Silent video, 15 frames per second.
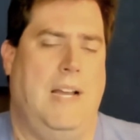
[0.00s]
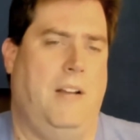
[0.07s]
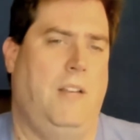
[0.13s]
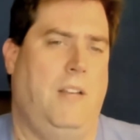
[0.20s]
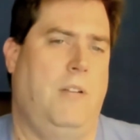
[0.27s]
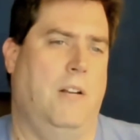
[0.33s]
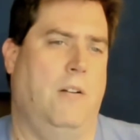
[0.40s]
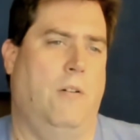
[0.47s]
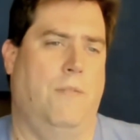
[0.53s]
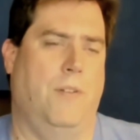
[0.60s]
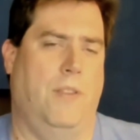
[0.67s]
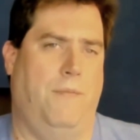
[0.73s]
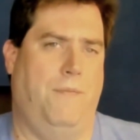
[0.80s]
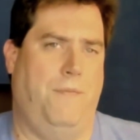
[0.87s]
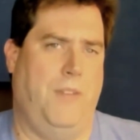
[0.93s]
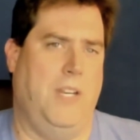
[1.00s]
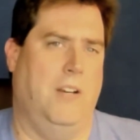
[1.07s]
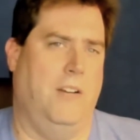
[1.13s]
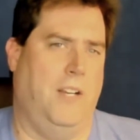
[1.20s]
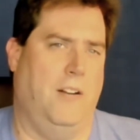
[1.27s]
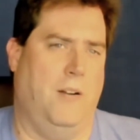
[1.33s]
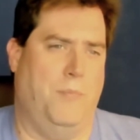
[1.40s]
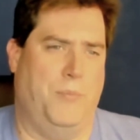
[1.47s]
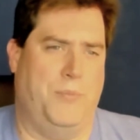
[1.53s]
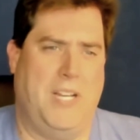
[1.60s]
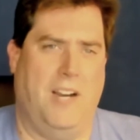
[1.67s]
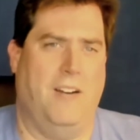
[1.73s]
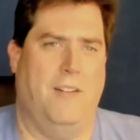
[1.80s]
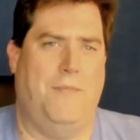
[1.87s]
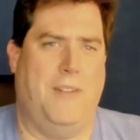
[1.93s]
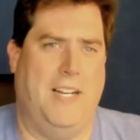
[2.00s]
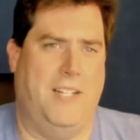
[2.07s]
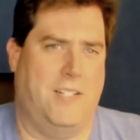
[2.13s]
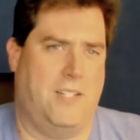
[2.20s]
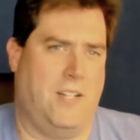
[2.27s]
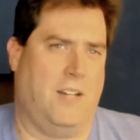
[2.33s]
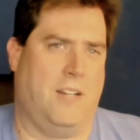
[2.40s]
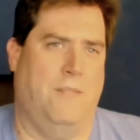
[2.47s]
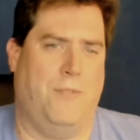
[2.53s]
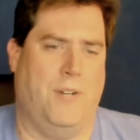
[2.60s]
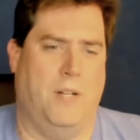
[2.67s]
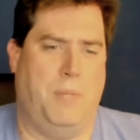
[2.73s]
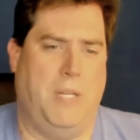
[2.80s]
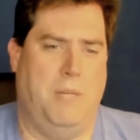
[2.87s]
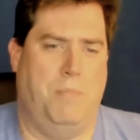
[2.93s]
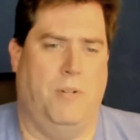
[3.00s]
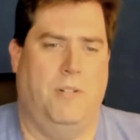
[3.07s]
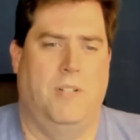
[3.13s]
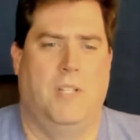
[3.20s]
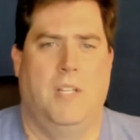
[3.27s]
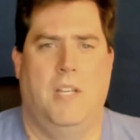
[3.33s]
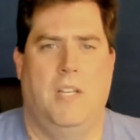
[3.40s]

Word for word: do you get over the fear? I'm terrified to talk in front of people.